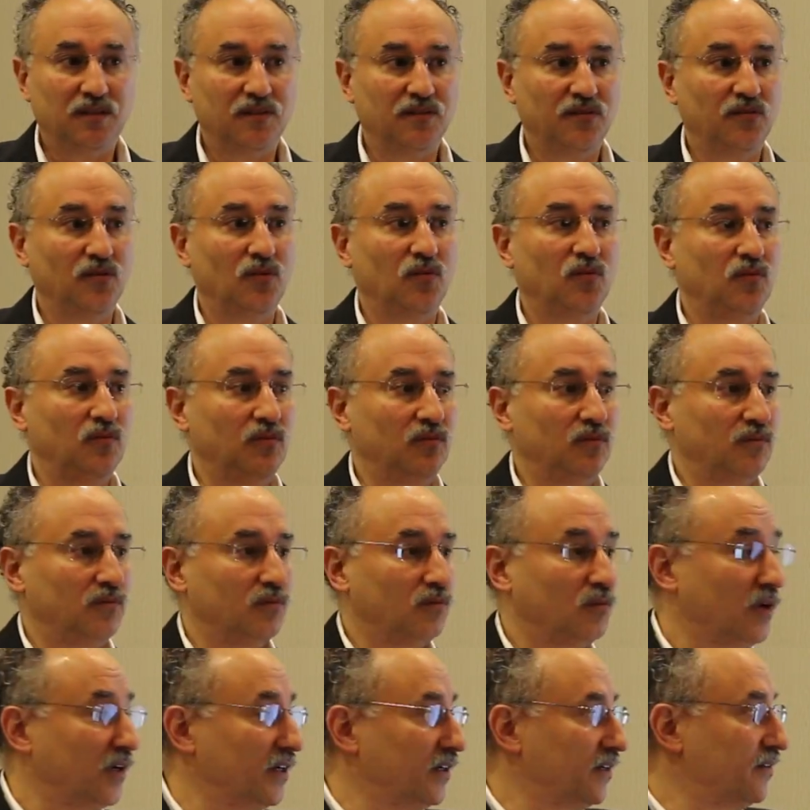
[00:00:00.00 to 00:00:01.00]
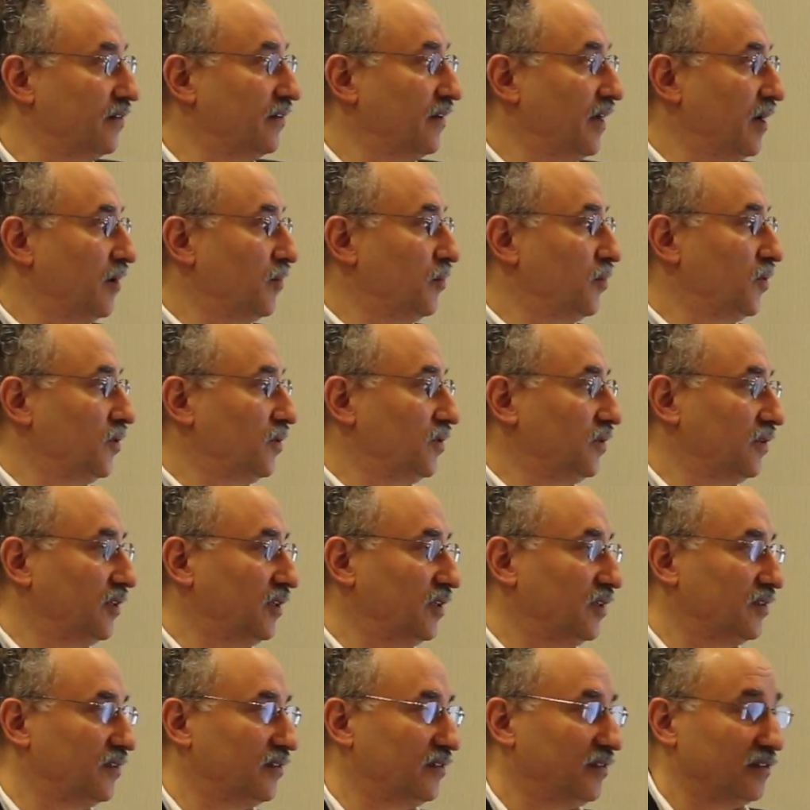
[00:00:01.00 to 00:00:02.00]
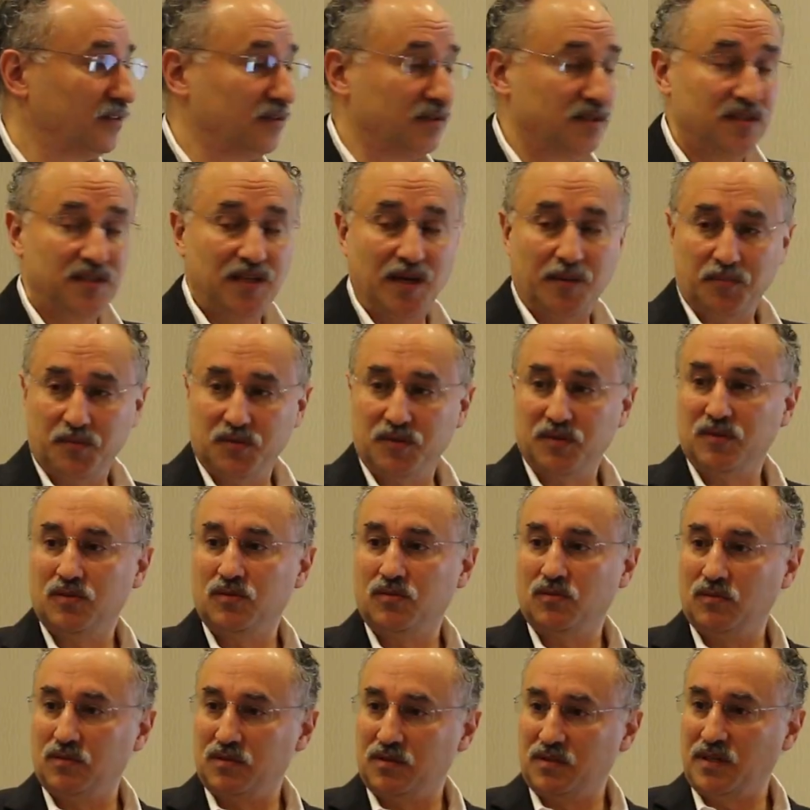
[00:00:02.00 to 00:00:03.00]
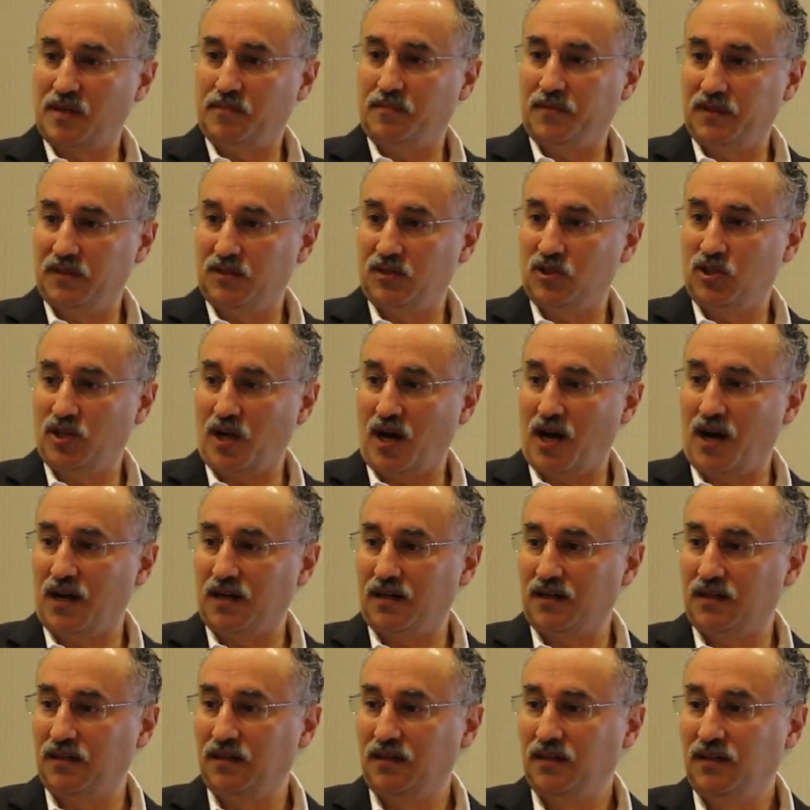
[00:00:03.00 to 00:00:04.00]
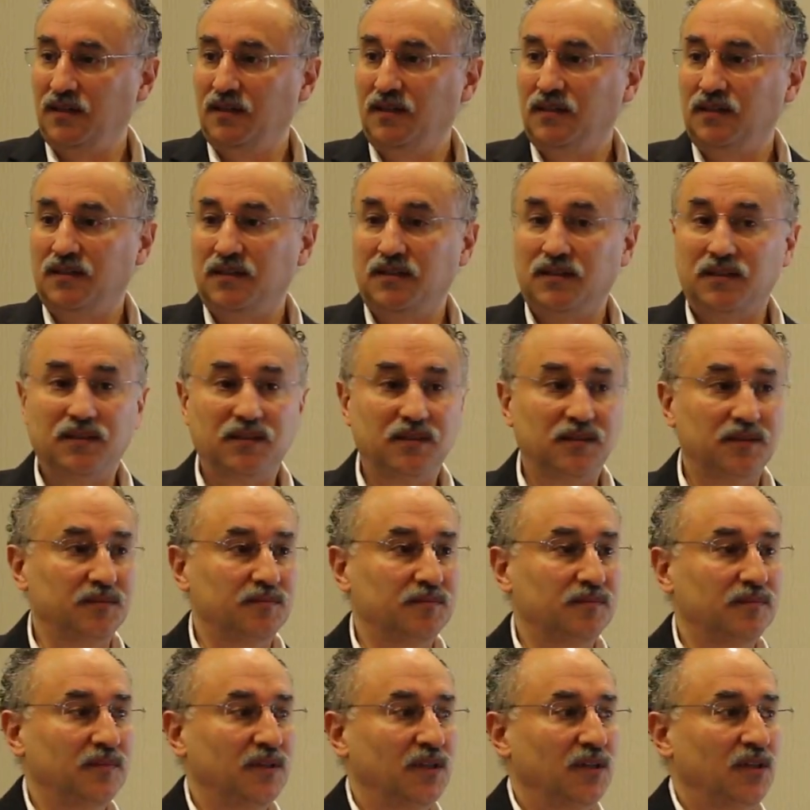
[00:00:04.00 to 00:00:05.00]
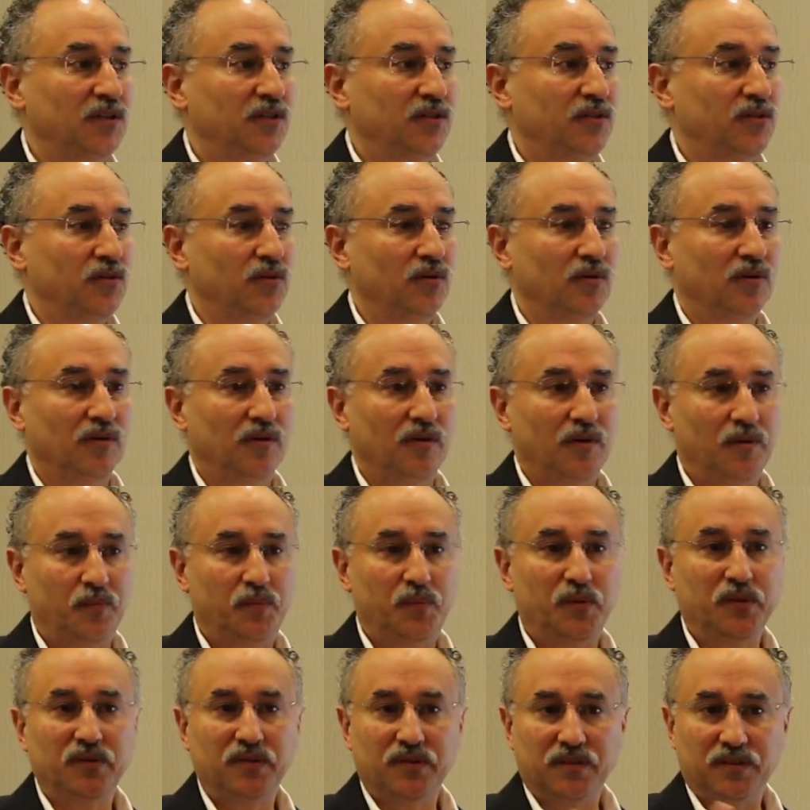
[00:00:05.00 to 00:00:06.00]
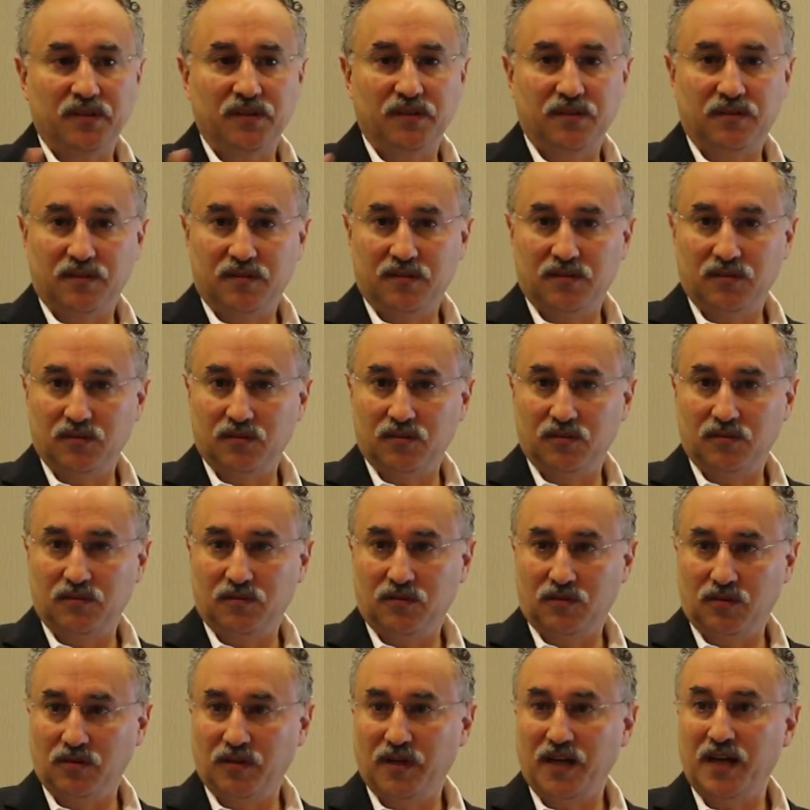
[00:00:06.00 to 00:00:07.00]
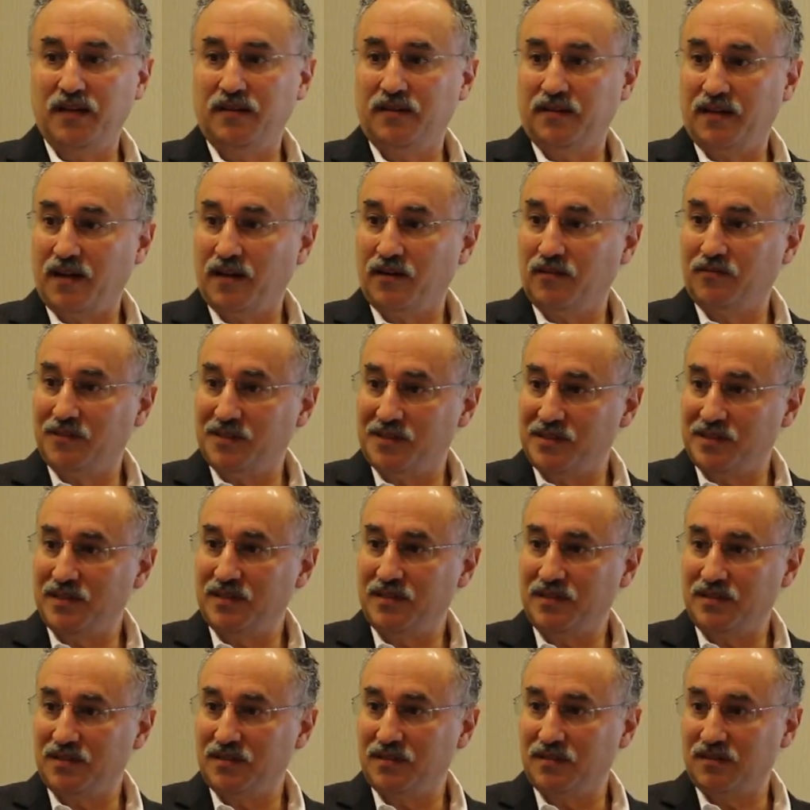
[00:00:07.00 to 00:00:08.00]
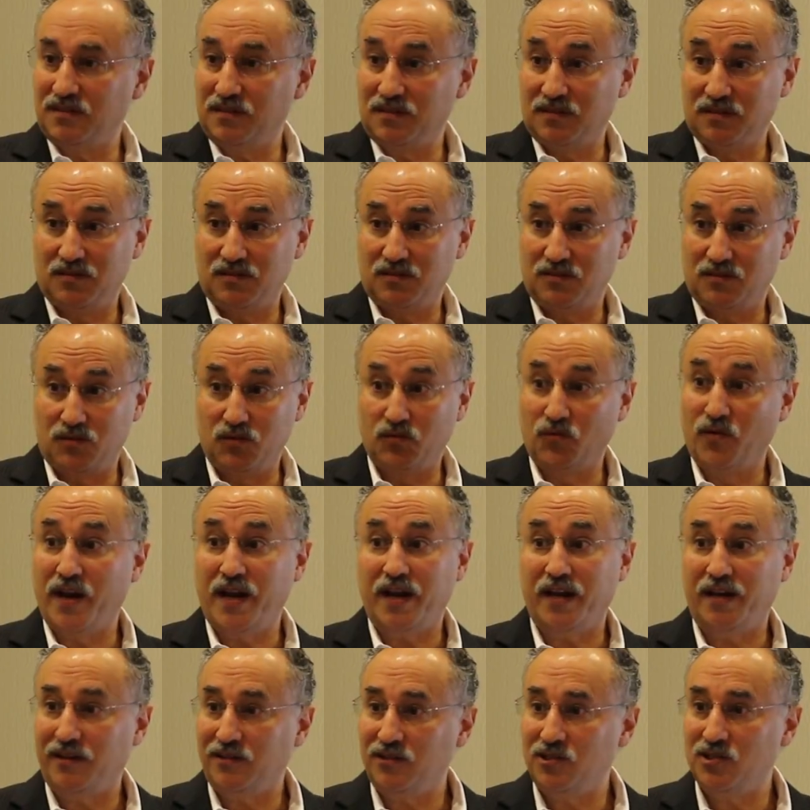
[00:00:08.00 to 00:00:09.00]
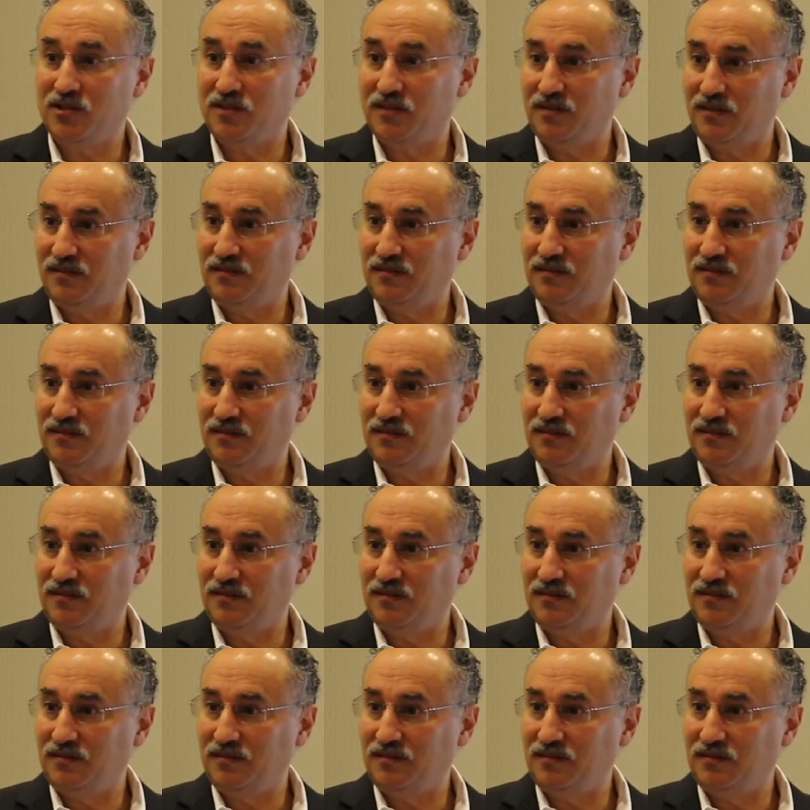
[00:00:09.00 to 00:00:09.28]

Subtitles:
So one example is in sepsis or septic shock. Your ability to create that resistance is deranged.